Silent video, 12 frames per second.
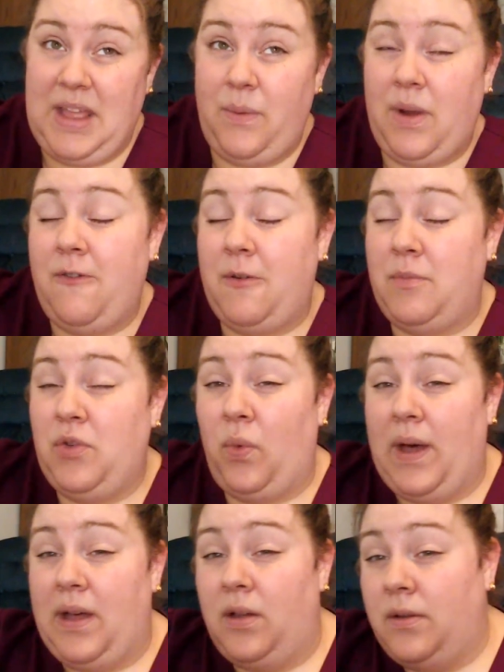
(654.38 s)
anywhere from
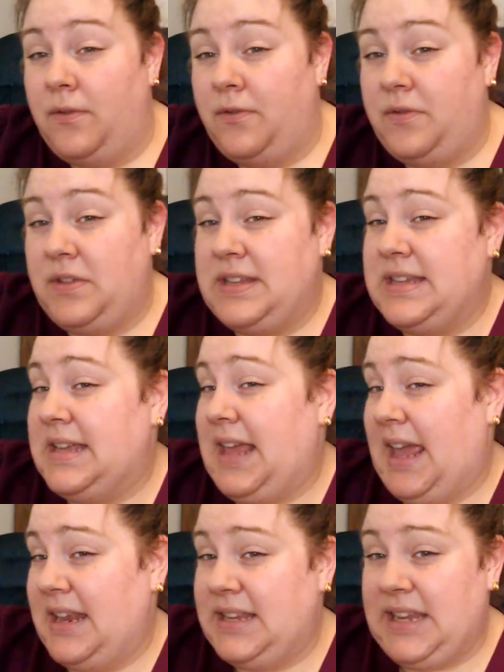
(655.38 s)
12 to
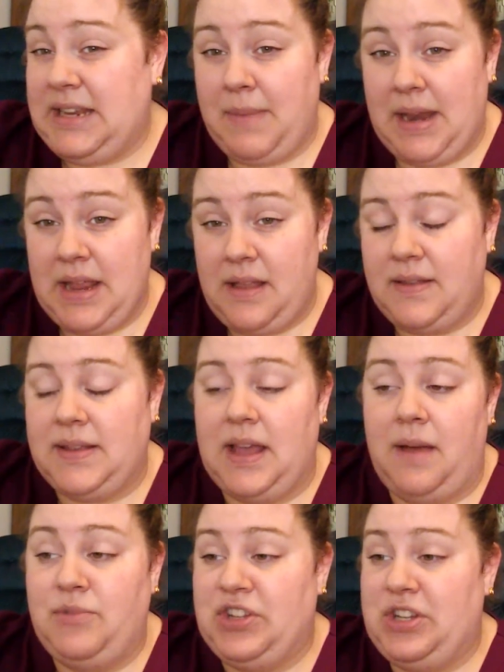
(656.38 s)
18 minutes,
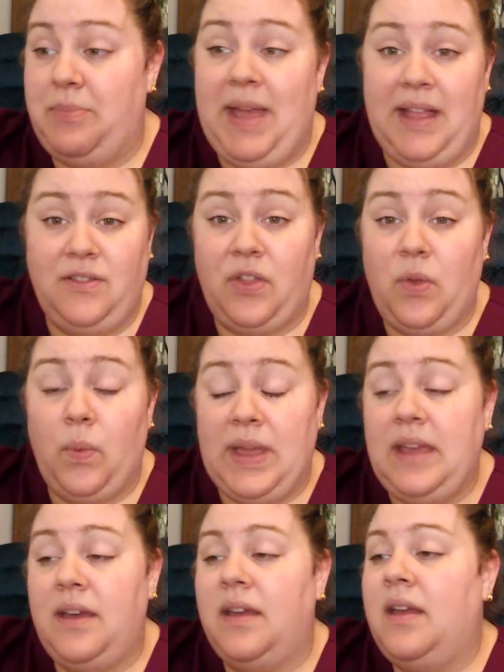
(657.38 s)
just depends on the
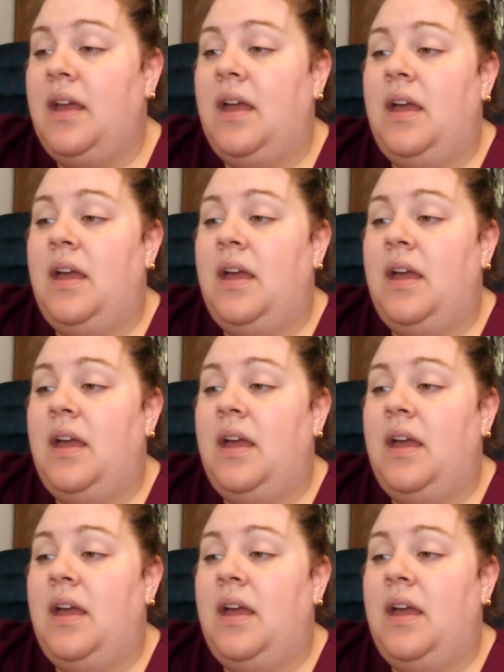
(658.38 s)
week.